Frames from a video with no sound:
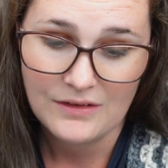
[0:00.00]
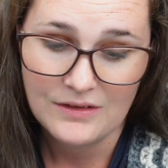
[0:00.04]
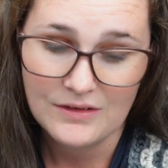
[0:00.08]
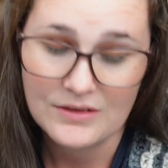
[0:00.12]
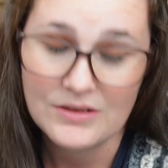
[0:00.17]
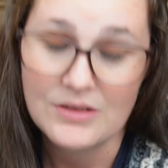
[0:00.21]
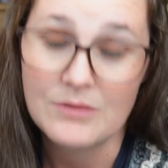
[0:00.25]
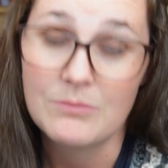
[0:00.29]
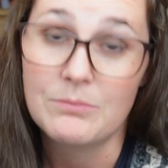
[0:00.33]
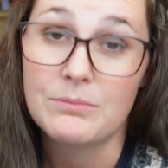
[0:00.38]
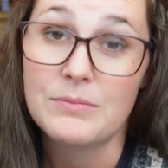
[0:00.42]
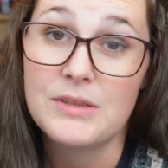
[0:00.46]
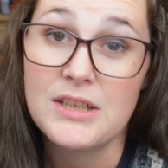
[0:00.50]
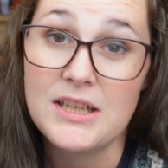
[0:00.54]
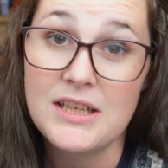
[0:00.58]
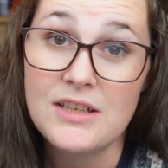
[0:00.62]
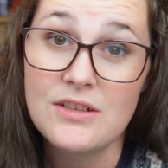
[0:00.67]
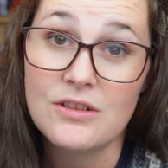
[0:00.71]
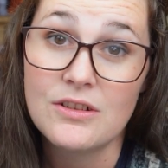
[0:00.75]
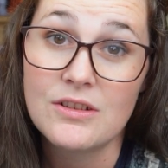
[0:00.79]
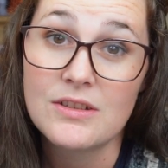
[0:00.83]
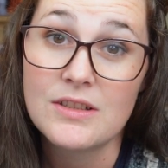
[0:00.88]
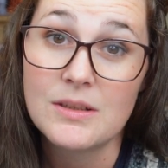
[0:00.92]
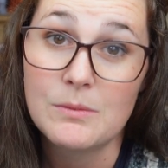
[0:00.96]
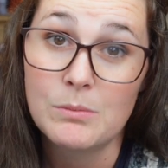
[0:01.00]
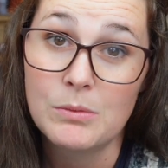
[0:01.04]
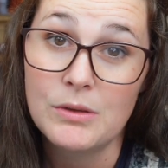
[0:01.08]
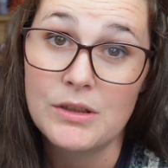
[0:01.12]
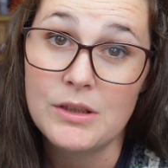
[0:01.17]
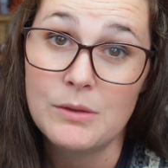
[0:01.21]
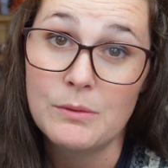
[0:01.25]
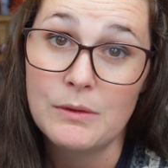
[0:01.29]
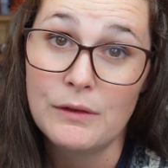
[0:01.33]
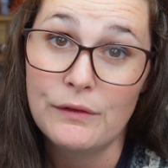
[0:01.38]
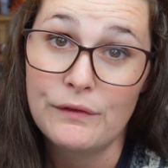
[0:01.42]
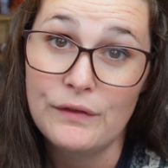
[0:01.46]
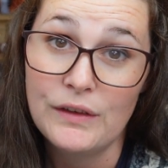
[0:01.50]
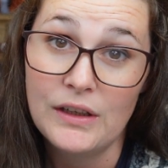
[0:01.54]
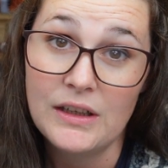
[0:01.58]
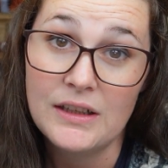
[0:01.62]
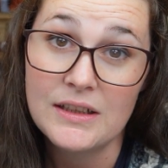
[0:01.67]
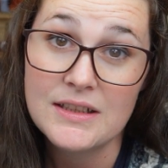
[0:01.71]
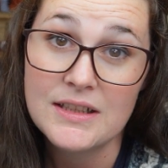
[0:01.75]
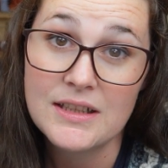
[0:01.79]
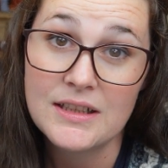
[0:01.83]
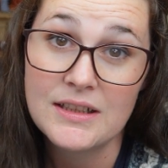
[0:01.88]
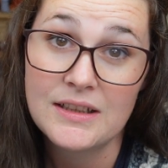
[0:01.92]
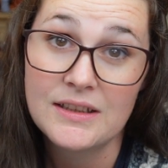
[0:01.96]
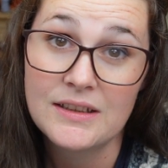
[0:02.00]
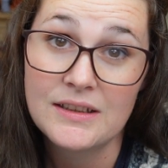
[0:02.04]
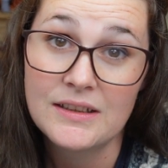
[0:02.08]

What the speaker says: some t-shirts that bloody well fit,